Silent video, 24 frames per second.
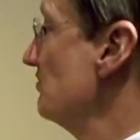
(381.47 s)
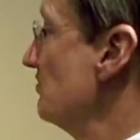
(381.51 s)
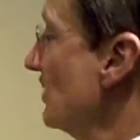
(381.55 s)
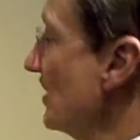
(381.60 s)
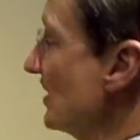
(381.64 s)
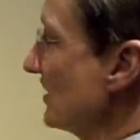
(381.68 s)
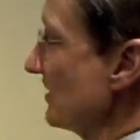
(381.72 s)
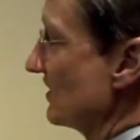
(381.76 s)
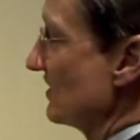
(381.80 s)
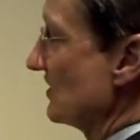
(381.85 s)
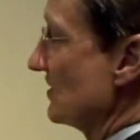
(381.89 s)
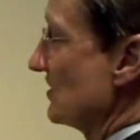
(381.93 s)

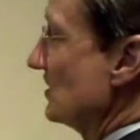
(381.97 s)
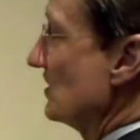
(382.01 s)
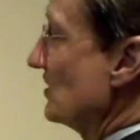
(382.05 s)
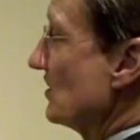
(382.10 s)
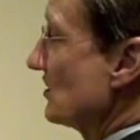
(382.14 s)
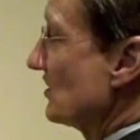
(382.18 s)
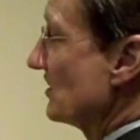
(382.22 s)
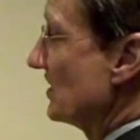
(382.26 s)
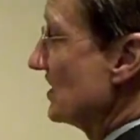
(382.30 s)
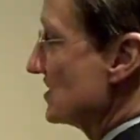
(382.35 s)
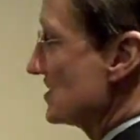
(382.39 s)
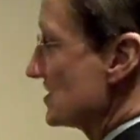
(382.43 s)
But, you
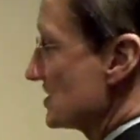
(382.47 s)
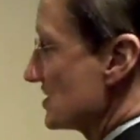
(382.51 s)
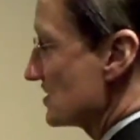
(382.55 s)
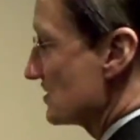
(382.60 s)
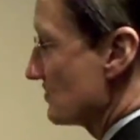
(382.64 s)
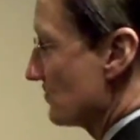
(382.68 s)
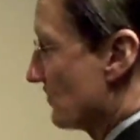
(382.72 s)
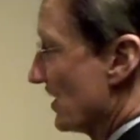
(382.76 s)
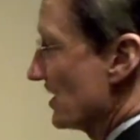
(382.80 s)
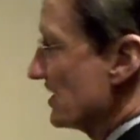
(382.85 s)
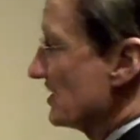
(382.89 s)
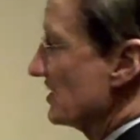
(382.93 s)
know,
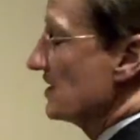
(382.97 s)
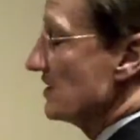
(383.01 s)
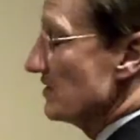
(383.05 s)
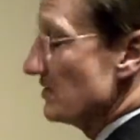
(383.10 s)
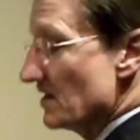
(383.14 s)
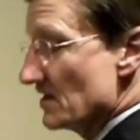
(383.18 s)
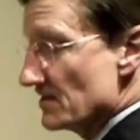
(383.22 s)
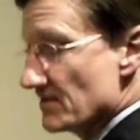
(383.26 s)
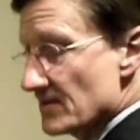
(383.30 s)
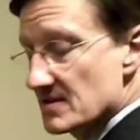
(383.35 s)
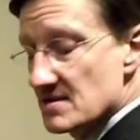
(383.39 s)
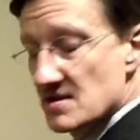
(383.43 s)
this right
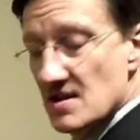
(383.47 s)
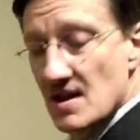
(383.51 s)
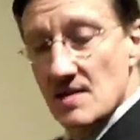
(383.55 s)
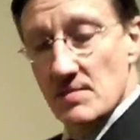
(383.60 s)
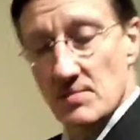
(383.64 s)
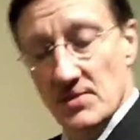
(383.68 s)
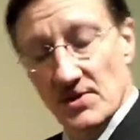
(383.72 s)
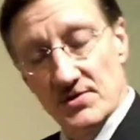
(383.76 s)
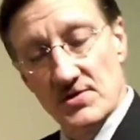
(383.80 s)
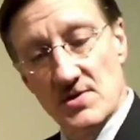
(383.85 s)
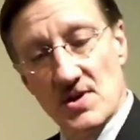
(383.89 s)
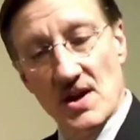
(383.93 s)
here on the
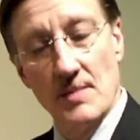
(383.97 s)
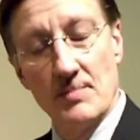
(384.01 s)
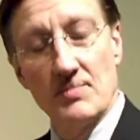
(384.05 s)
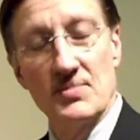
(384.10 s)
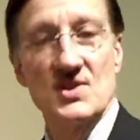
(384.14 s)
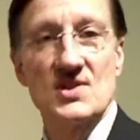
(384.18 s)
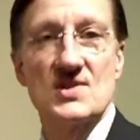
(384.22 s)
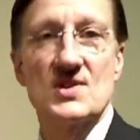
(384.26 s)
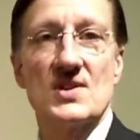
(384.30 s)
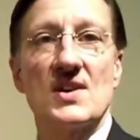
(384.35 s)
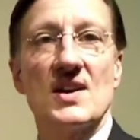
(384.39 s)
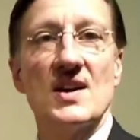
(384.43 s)

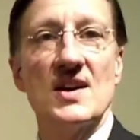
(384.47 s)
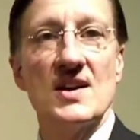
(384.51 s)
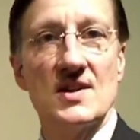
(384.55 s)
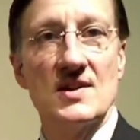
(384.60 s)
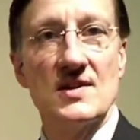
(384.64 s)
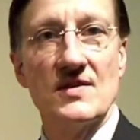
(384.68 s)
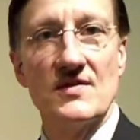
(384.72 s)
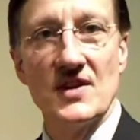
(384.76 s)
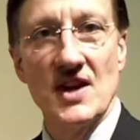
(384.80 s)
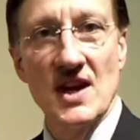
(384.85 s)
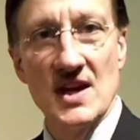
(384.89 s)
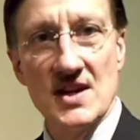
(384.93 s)
tabletop is a
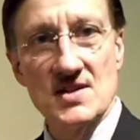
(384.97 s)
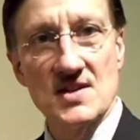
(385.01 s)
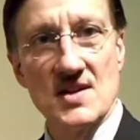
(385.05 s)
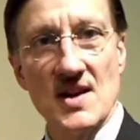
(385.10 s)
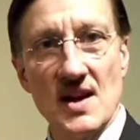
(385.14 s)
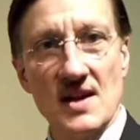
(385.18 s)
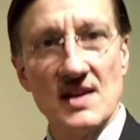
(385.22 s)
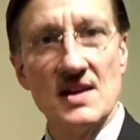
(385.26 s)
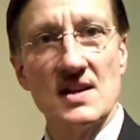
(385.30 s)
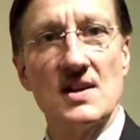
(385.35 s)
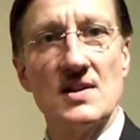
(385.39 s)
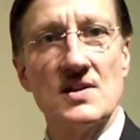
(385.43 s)
kind of
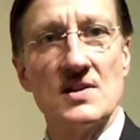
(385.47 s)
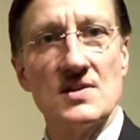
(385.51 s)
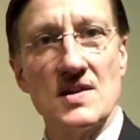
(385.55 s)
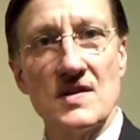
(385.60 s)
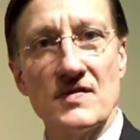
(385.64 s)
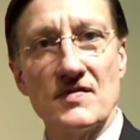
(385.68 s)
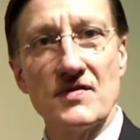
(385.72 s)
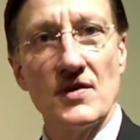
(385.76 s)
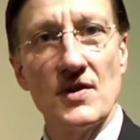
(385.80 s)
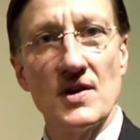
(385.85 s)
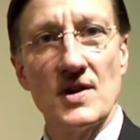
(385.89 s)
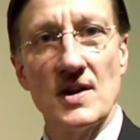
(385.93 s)
essay in
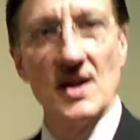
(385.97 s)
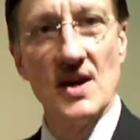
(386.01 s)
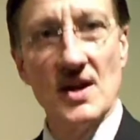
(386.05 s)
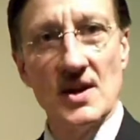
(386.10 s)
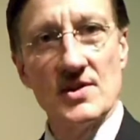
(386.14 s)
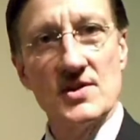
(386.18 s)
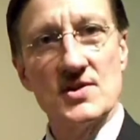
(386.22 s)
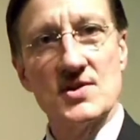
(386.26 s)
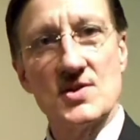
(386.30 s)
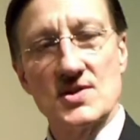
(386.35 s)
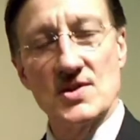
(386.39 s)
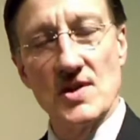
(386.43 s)
different
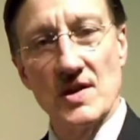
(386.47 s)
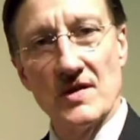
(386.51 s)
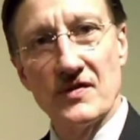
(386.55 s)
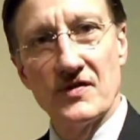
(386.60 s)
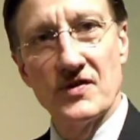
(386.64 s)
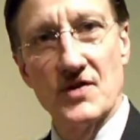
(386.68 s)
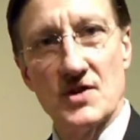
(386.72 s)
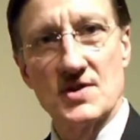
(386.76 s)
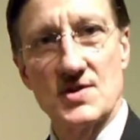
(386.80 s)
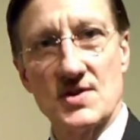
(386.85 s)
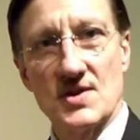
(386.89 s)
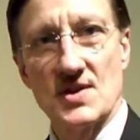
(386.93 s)

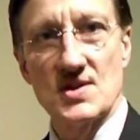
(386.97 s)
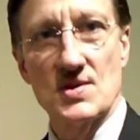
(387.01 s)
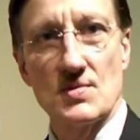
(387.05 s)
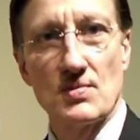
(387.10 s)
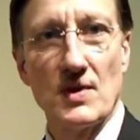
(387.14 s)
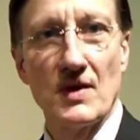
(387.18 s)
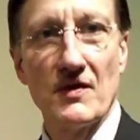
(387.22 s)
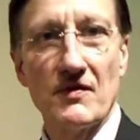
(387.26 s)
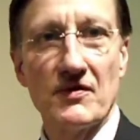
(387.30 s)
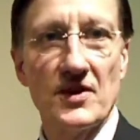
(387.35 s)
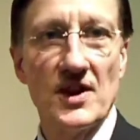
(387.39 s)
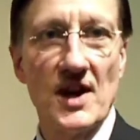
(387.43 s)

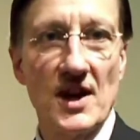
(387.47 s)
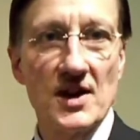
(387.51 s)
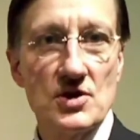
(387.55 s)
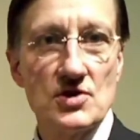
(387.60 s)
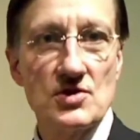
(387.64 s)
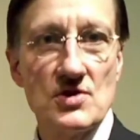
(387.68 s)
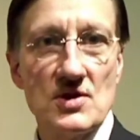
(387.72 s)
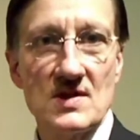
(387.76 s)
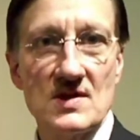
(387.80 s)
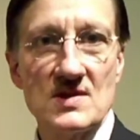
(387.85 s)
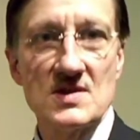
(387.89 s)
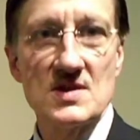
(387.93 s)
surfaces,
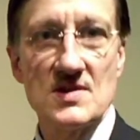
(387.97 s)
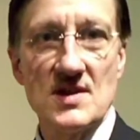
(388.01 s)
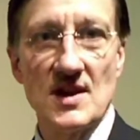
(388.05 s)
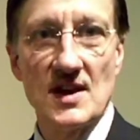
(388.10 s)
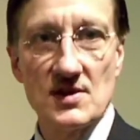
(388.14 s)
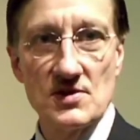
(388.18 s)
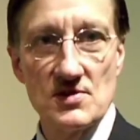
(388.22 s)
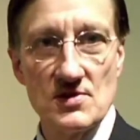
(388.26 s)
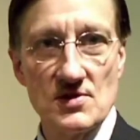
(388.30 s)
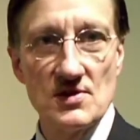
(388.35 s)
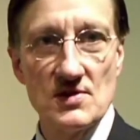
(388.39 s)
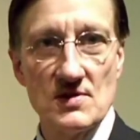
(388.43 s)
reflections,
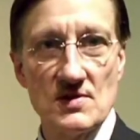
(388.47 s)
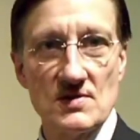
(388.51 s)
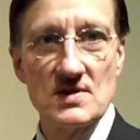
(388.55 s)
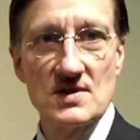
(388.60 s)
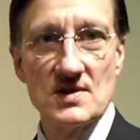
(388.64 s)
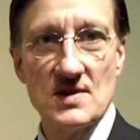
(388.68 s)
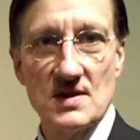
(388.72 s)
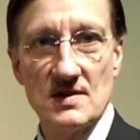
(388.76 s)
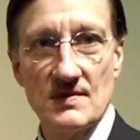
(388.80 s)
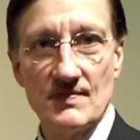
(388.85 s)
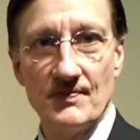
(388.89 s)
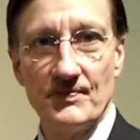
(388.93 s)
textures,